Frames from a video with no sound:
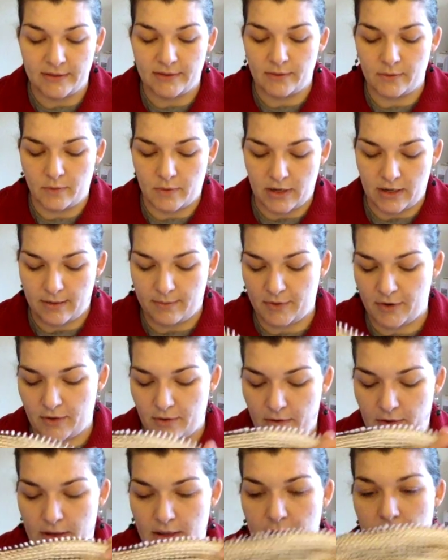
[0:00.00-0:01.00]
This is the one
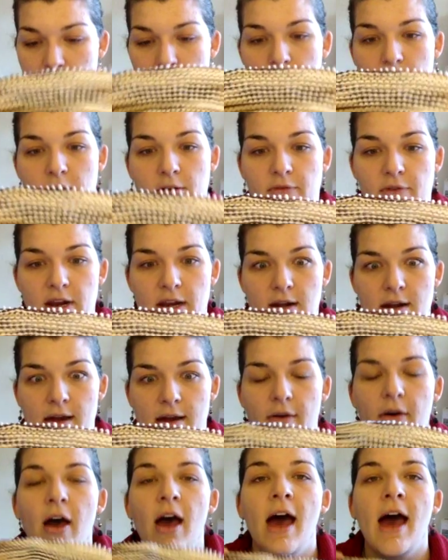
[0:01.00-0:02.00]
I'm currently on
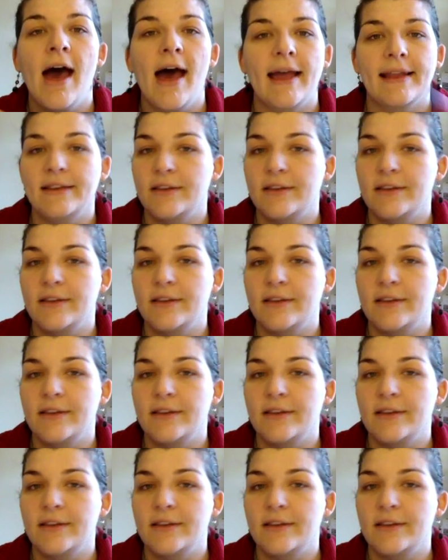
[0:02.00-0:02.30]
right now.